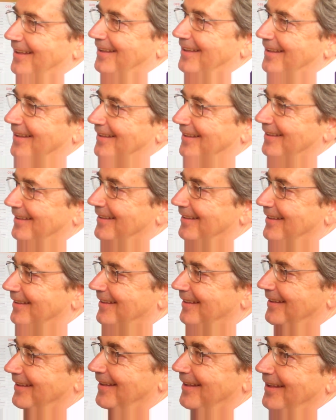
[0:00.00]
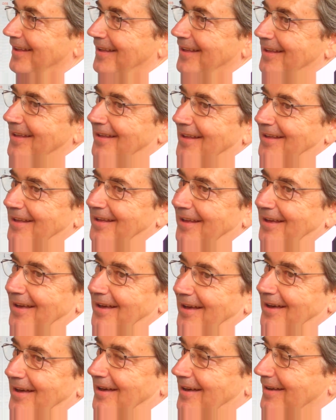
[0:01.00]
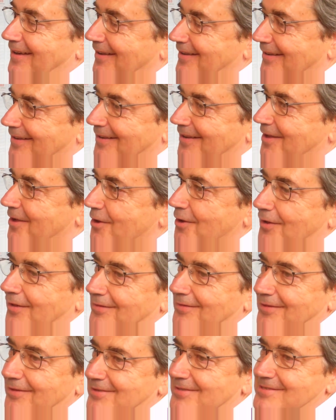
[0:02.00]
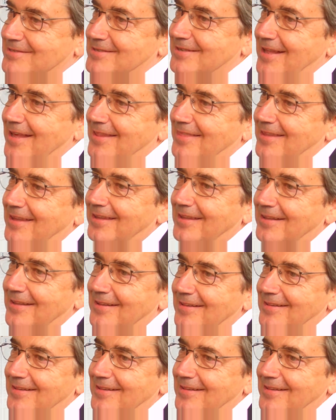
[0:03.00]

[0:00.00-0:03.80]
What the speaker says: you just saying one sentence to me. This tells it all.